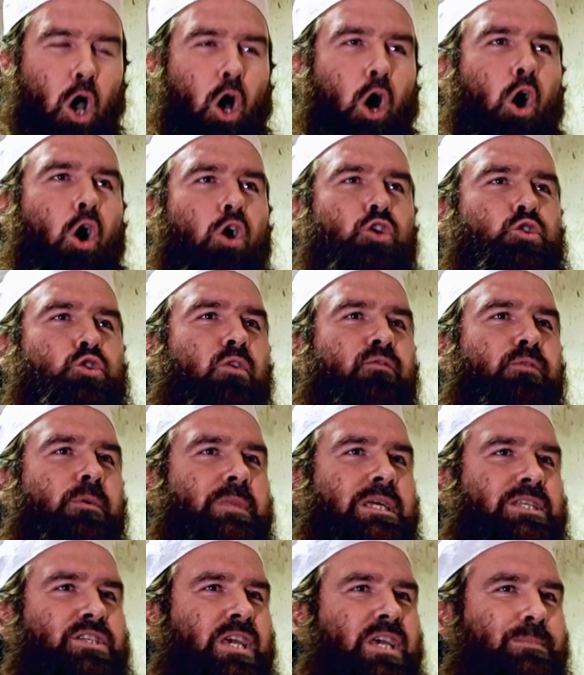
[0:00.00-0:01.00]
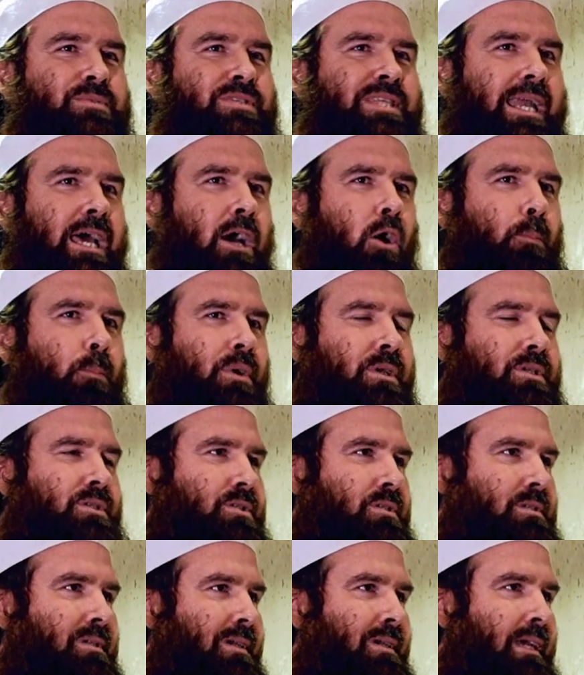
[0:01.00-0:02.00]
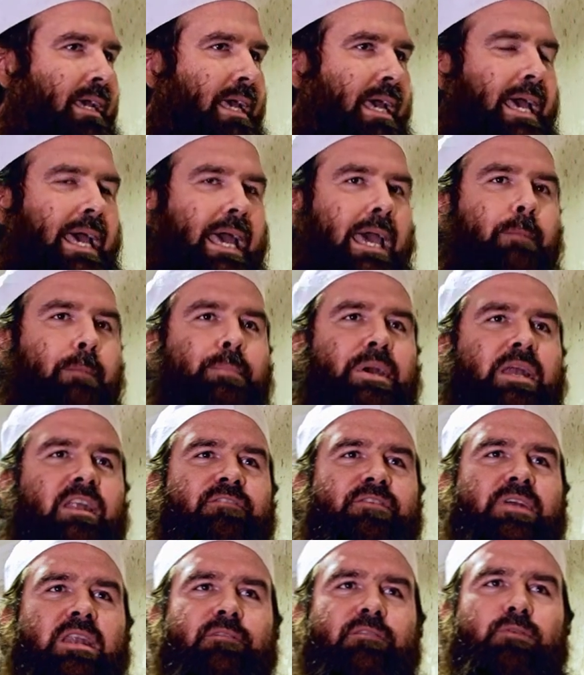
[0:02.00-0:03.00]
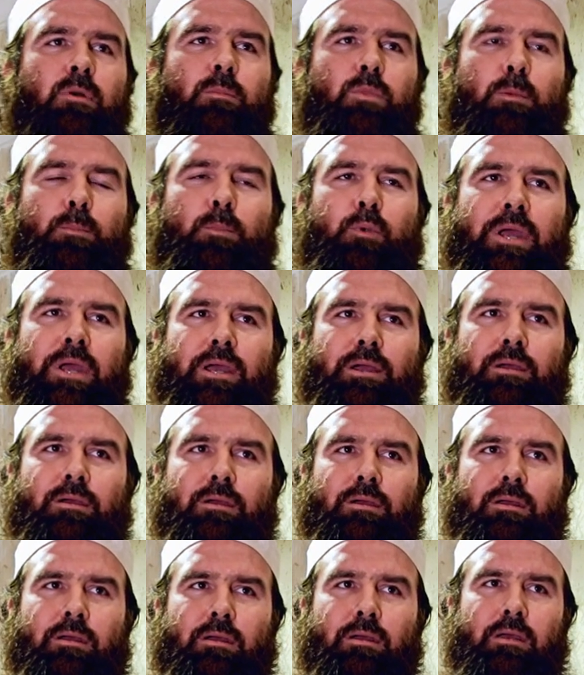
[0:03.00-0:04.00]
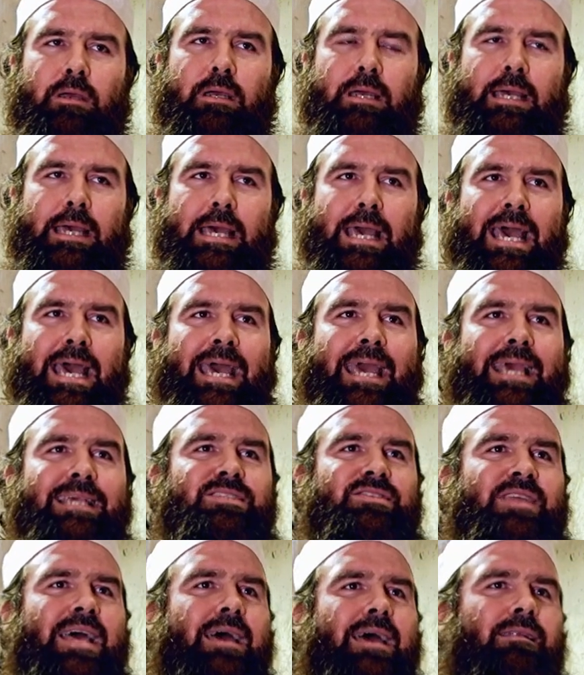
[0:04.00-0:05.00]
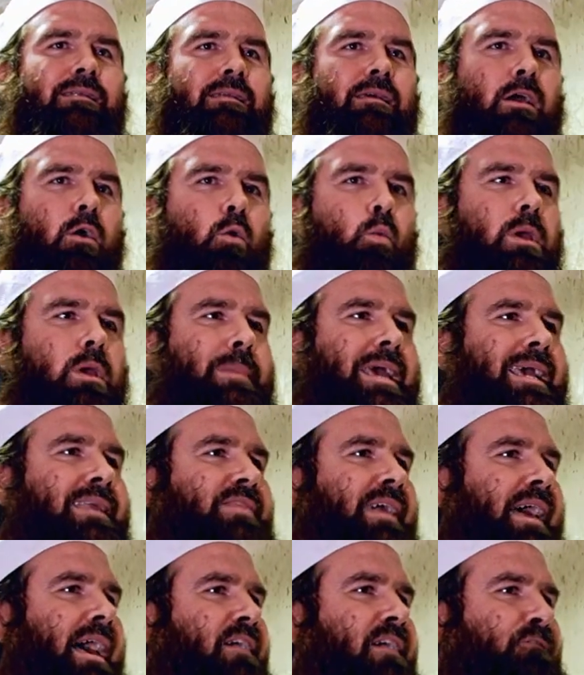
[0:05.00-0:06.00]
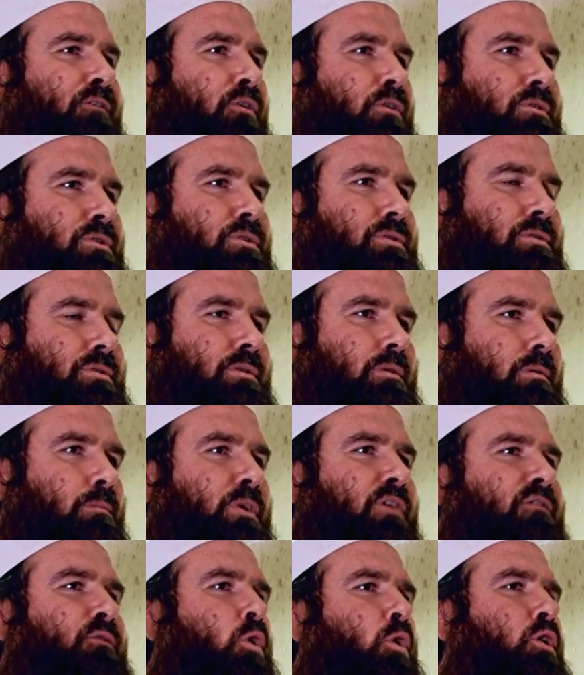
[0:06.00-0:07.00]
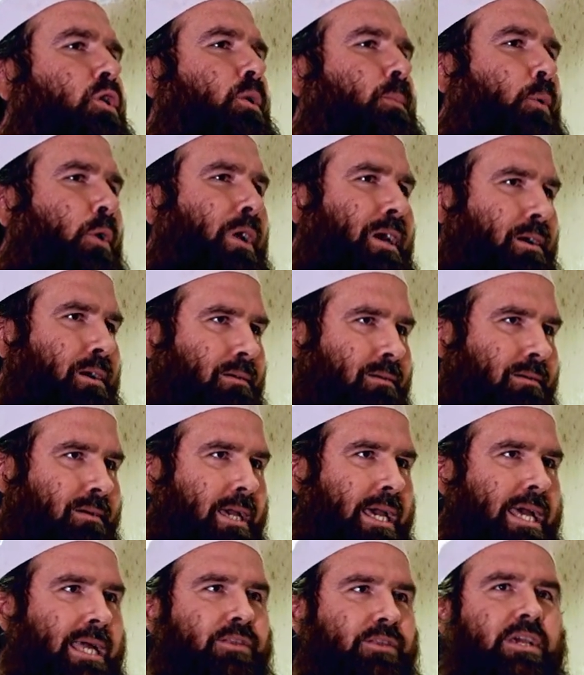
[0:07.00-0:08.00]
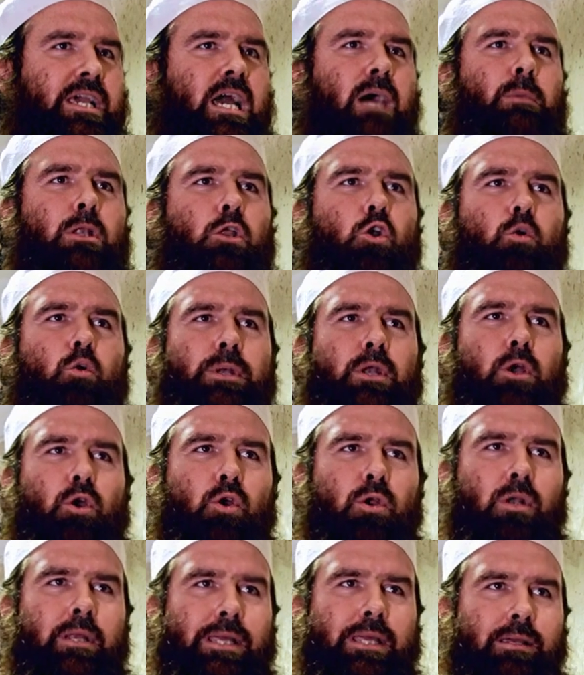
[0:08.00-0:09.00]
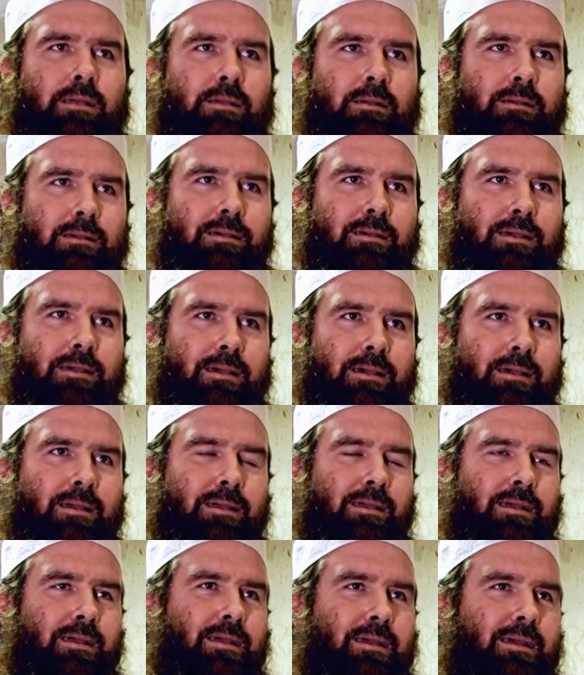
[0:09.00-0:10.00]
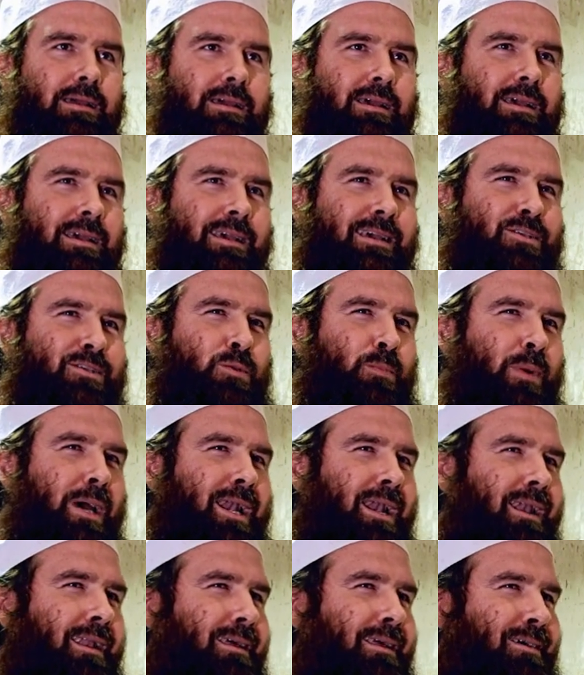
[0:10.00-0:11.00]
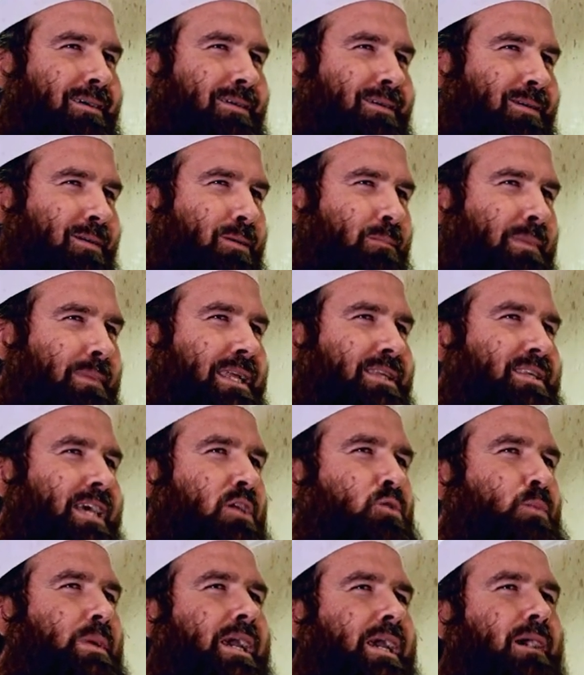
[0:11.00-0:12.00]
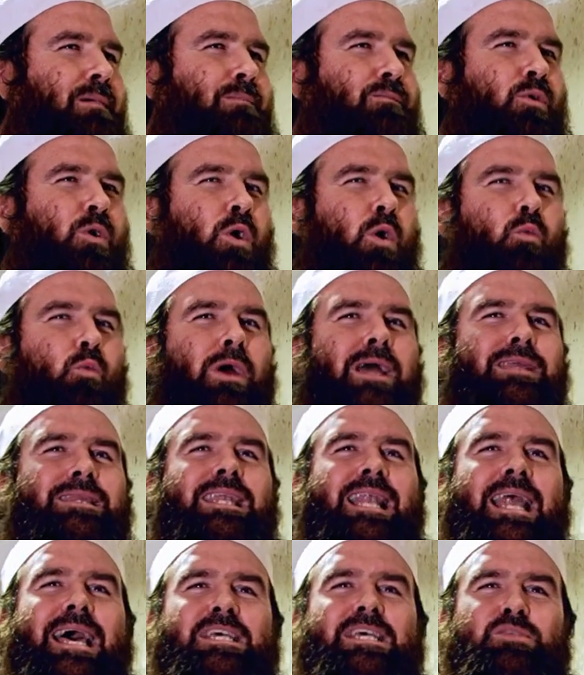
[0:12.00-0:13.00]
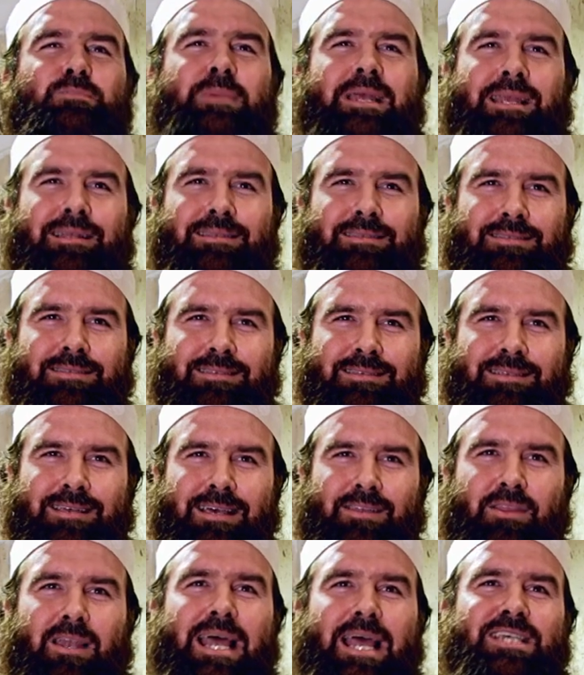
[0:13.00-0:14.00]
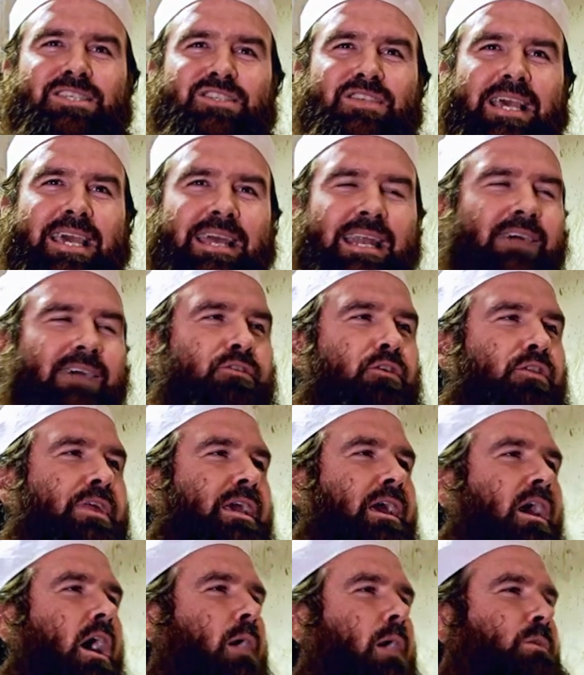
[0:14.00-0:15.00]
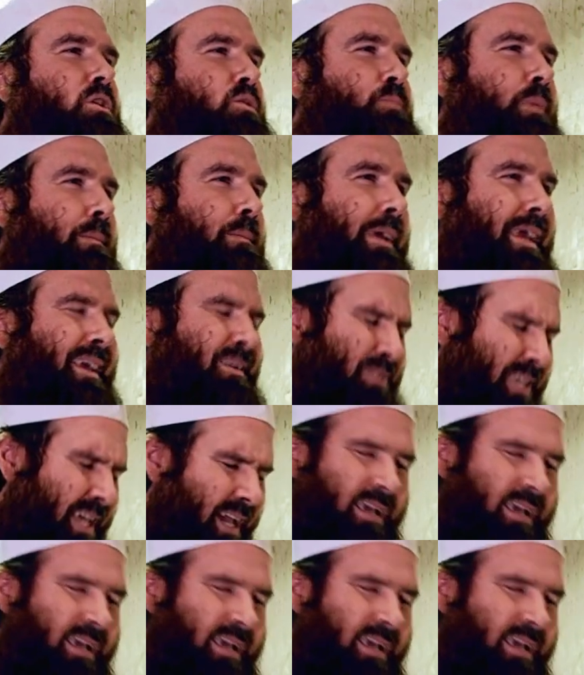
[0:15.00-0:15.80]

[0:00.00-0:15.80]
Also, from the tips that help us and benefiting from the prayer is that we make the effort before the prayer to come a little bit early. SubhanAllah, many times we come right at the last minute, the last second after the iqamah has been made.